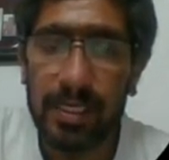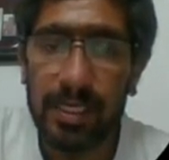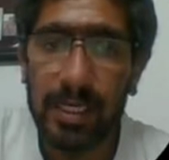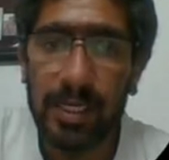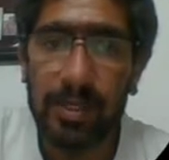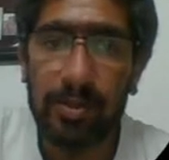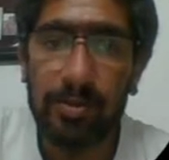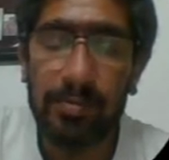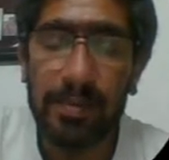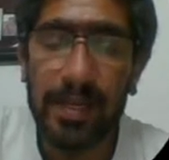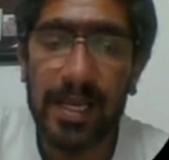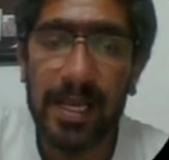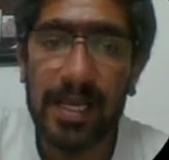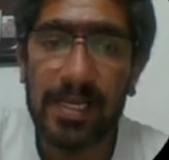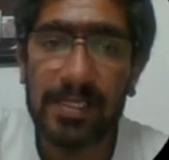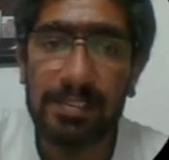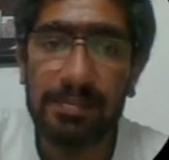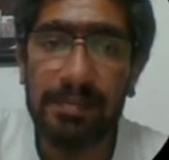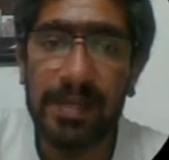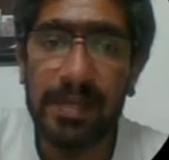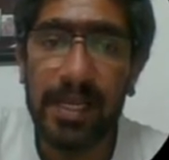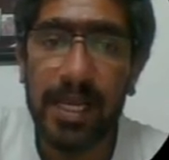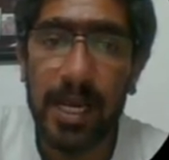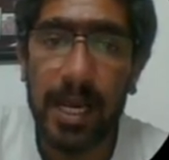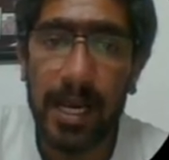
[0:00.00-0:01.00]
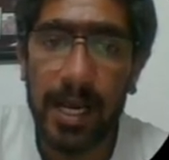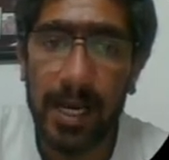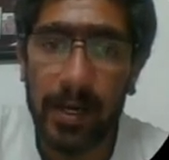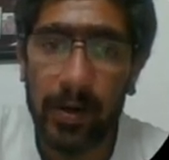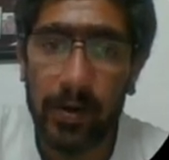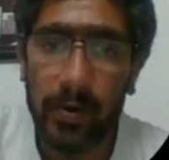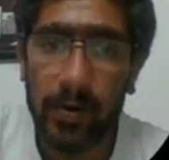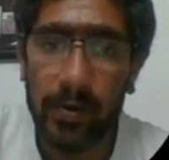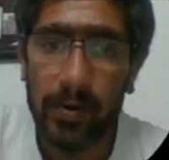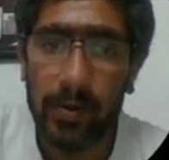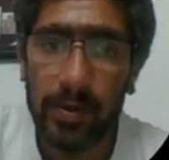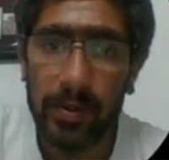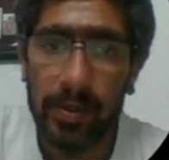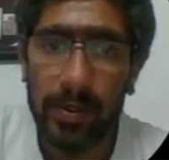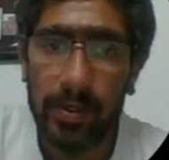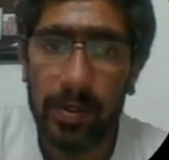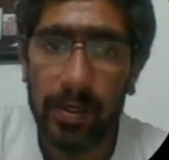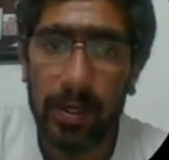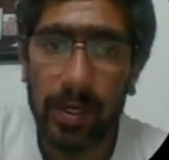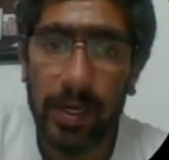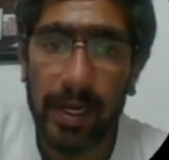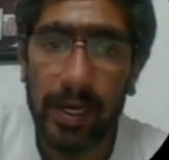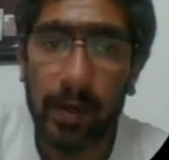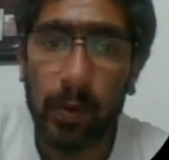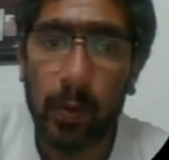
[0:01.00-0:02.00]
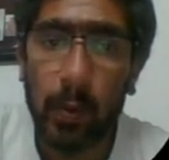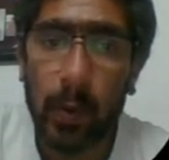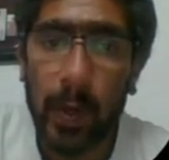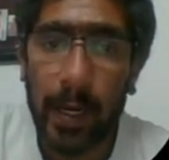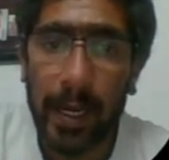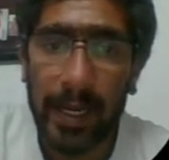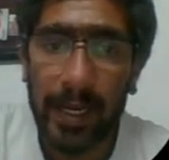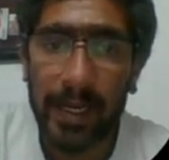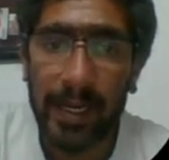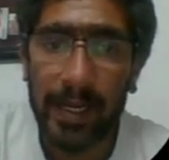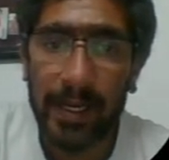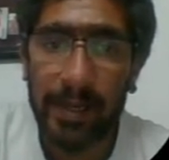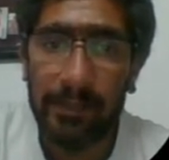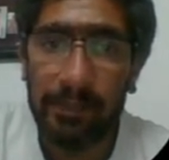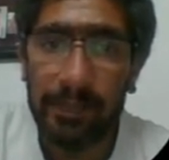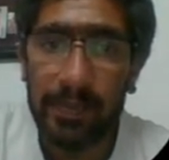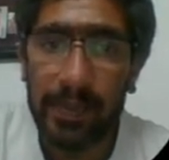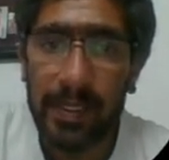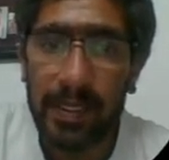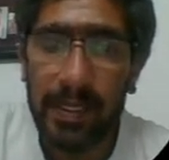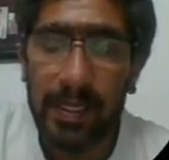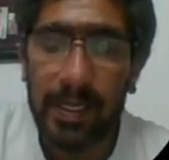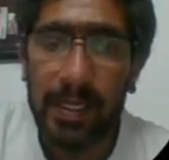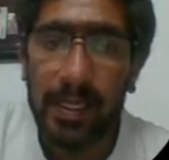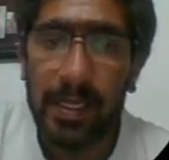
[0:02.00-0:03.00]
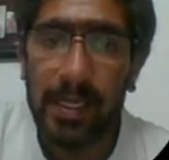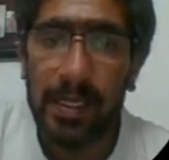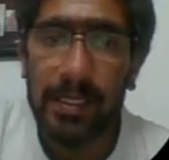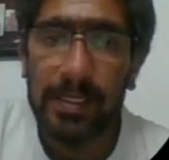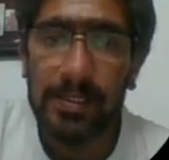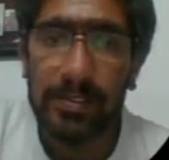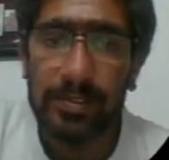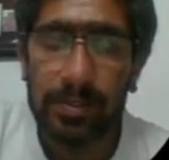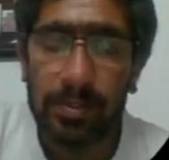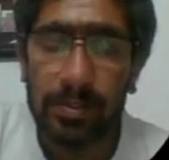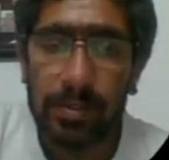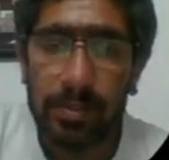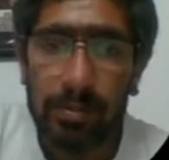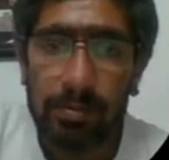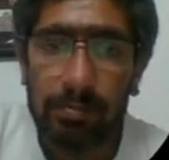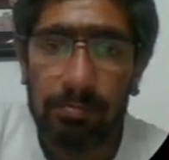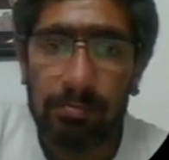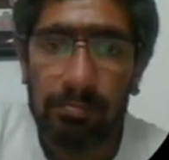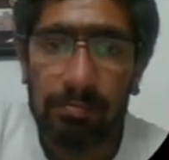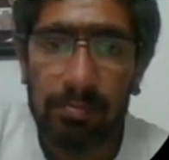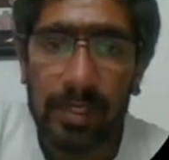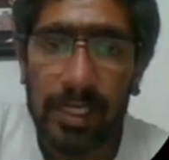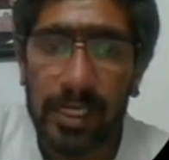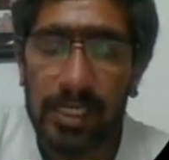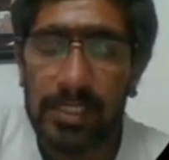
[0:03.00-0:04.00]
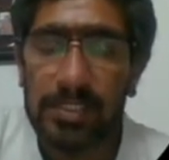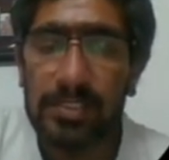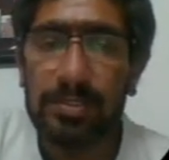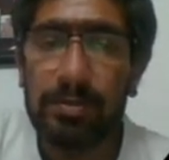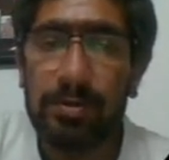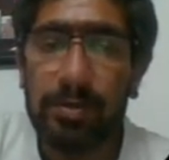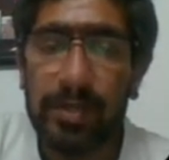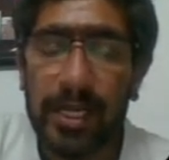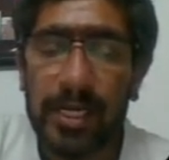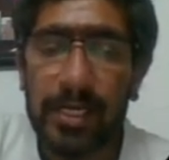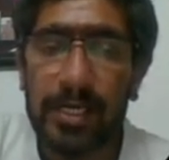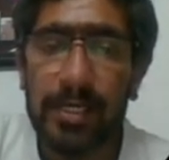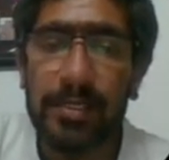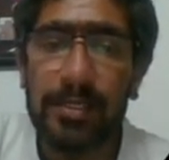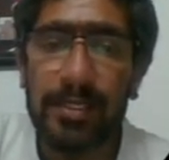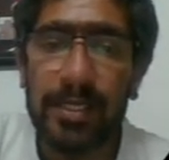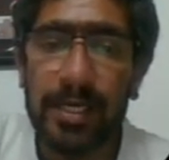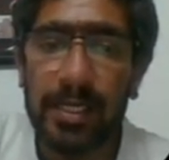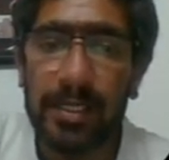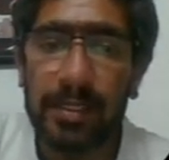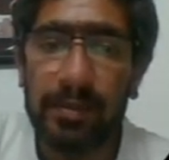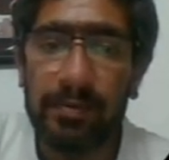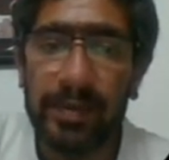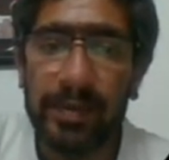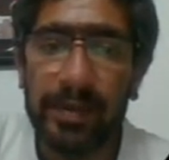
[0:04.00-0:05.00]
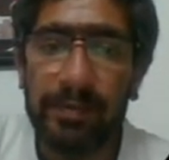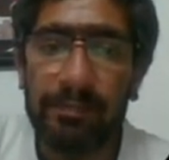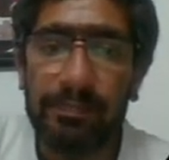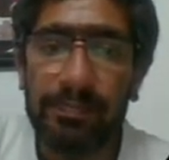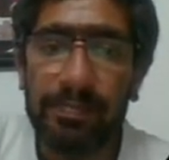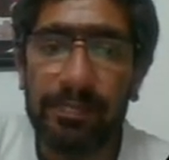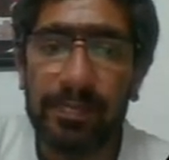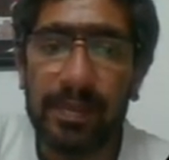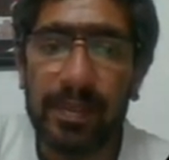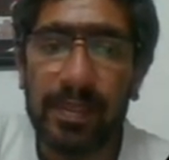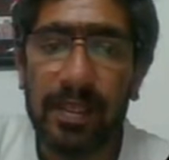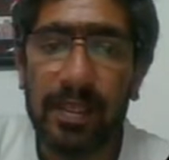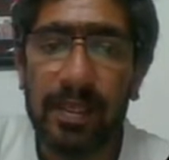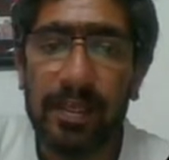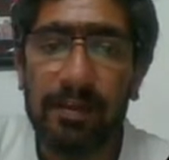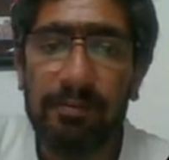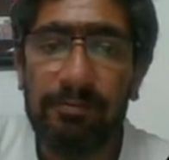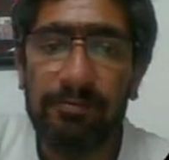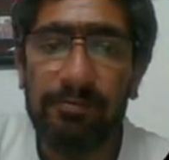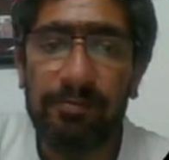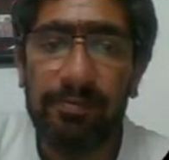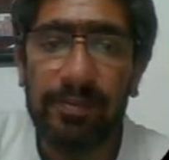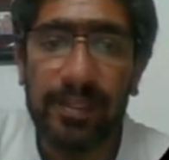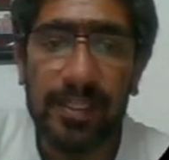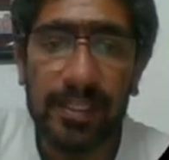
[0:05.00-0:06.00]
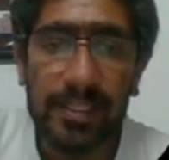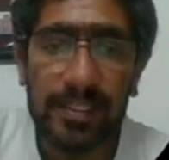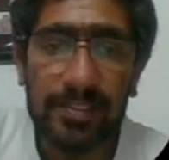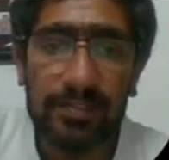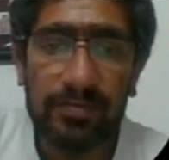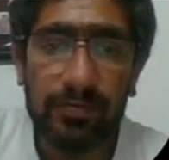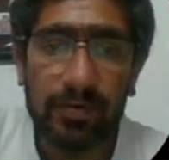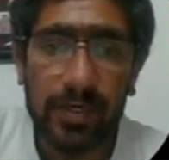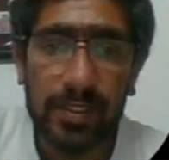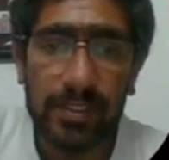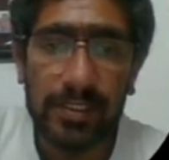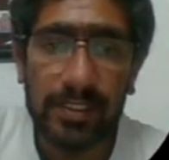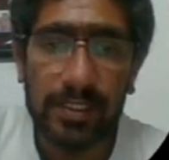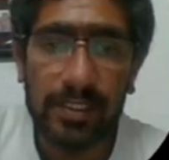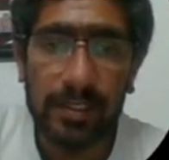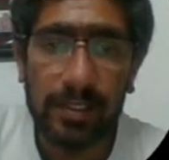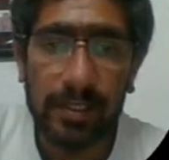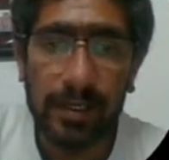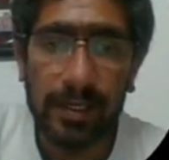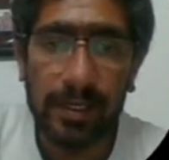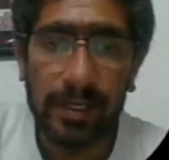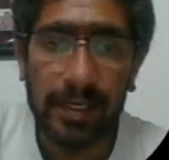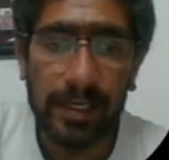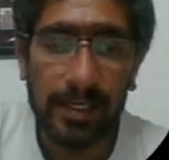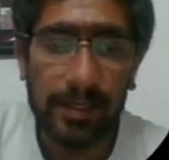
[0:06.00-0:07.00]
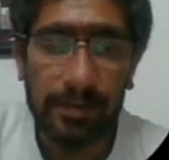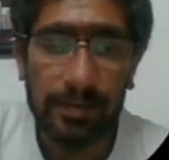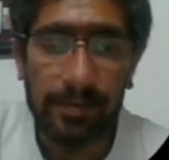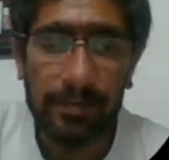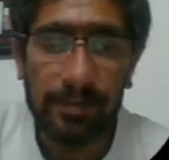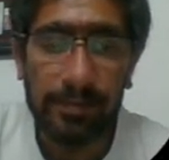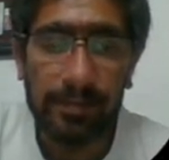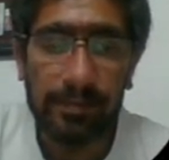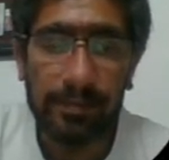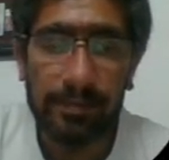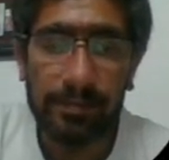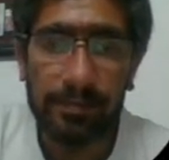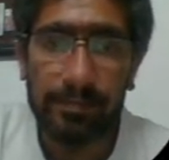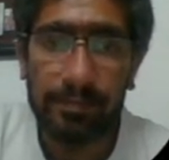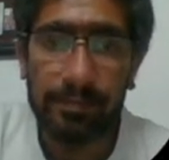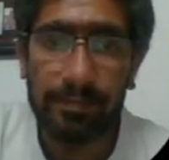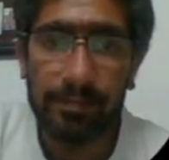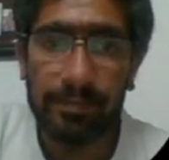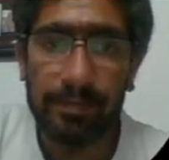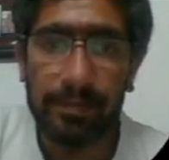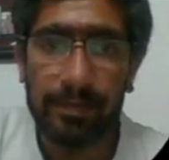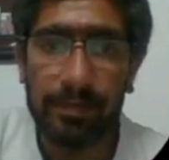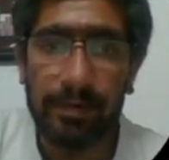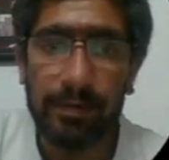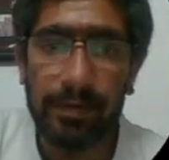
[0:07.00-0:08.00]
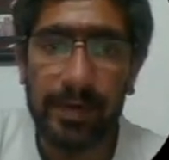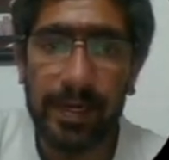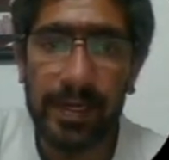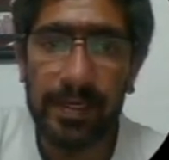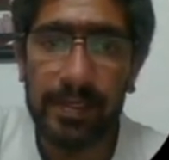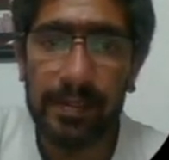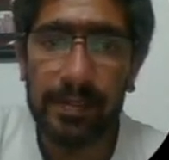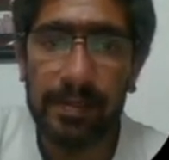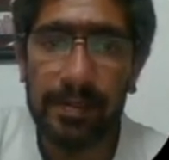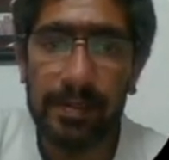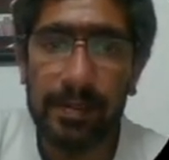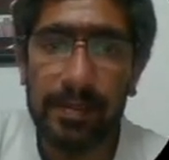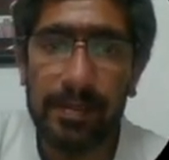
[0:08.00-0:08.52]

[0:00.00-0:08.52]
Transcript: Now, you may ask me how and why. So, let's look at it the other way. If this was a 3, right?